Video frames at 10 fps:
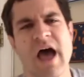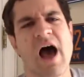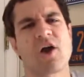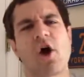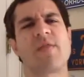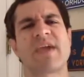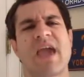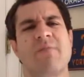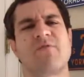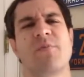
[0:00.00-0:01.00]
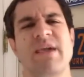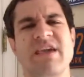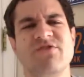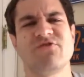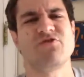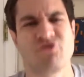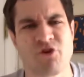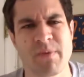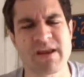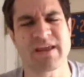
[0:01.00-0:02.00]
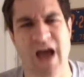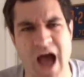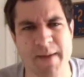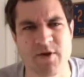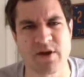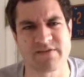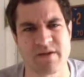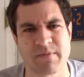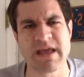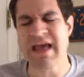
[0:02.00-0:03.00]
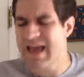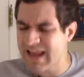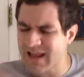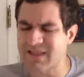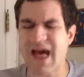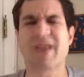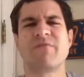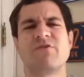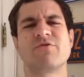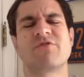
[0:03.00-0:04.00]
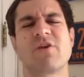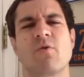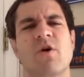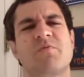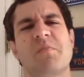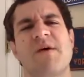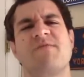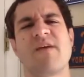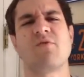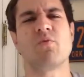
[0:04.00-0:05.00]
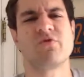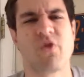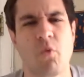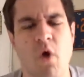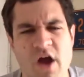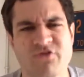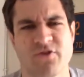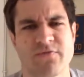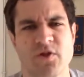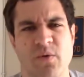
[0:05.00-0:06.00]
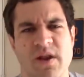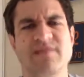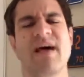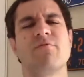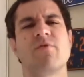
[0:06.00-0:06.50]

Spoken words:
A car that came from East German communism. It had a lot of interesting quirks, but my favorite was the washer fluid, a lever